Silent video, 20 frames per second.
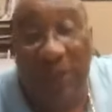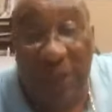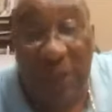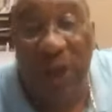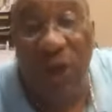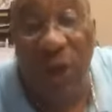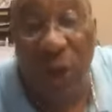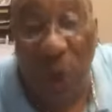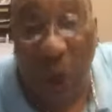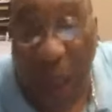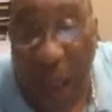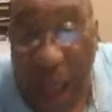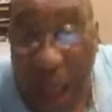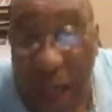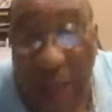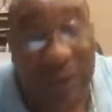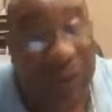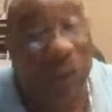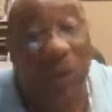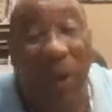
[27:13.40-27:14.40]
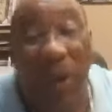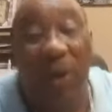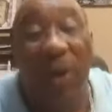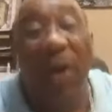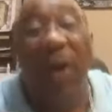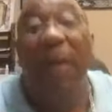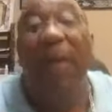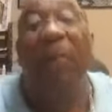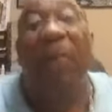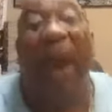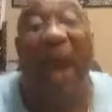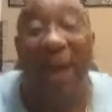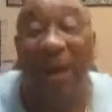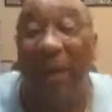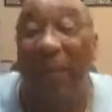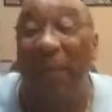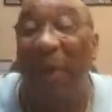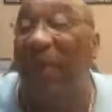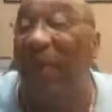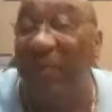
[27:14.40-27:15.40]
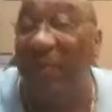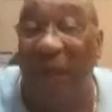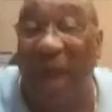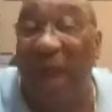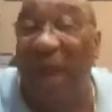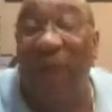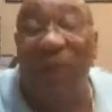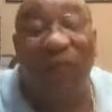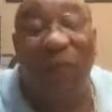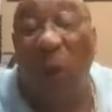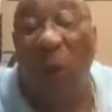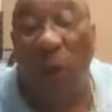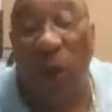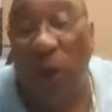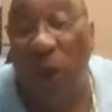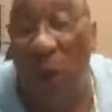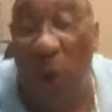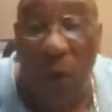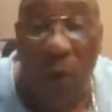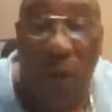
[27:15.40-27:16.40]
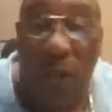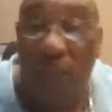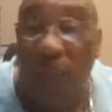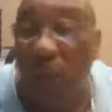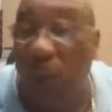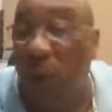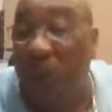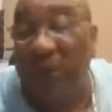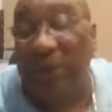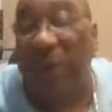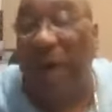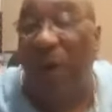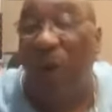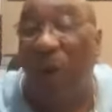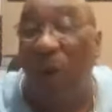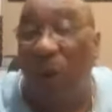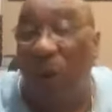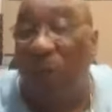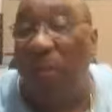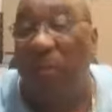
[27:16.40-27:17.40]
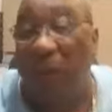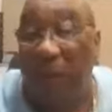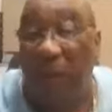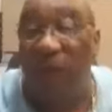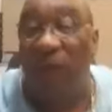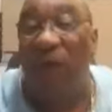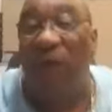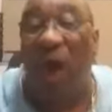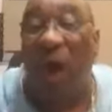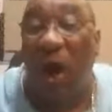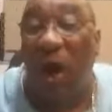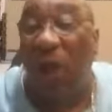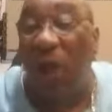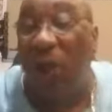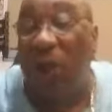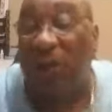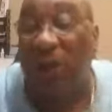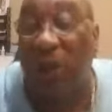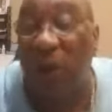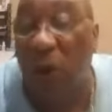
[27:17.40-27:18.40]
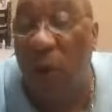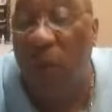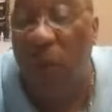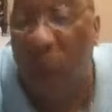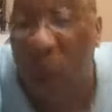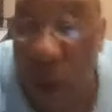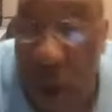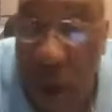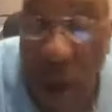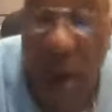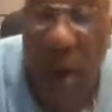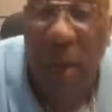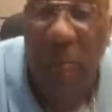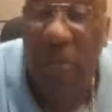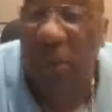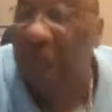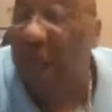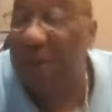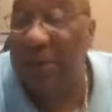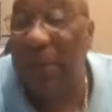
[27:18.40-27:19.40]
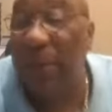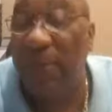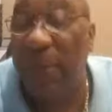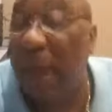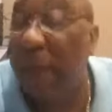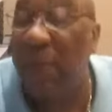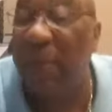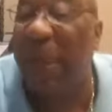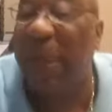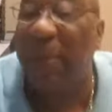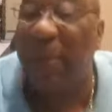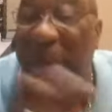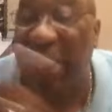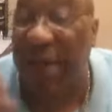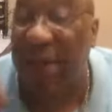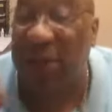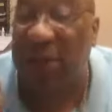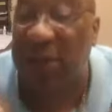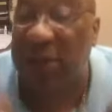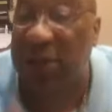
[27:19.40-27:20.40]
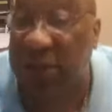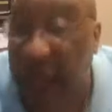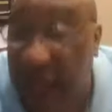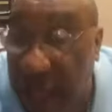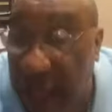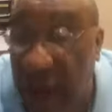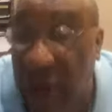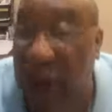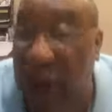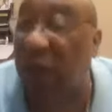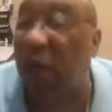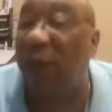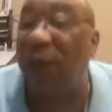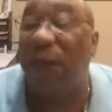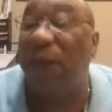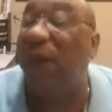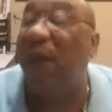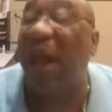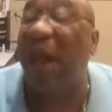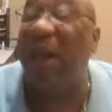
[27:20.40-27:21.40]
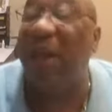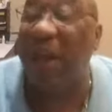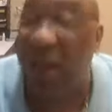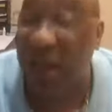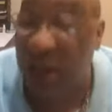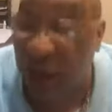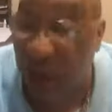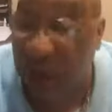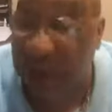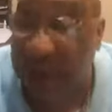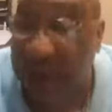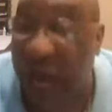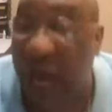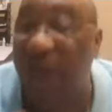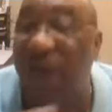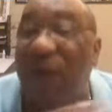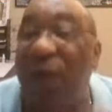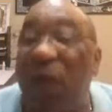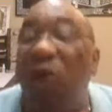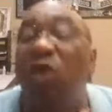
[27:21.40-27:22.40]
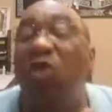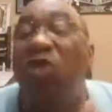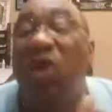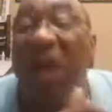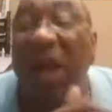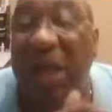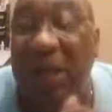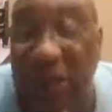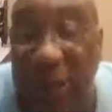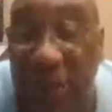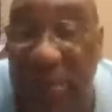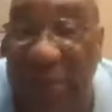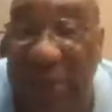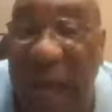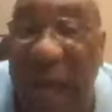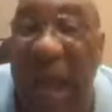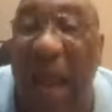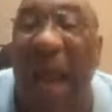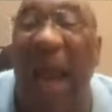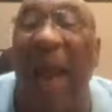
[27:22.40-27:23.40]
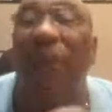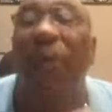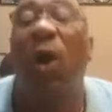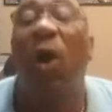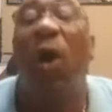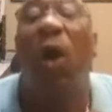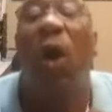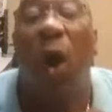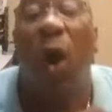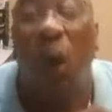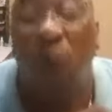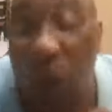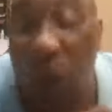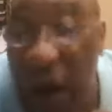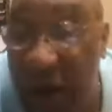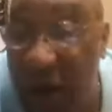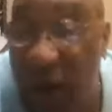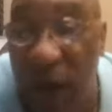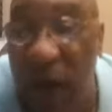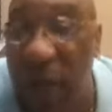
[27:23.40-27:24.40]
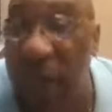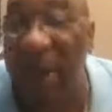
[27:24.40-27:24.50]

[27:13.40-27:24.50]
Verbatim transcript: in your house. You'd have packed up everything and thrown it on the porch. I don't want to be involved with you no more. Blah, blah, blah. But, but it's still affecting your life and you need some time away from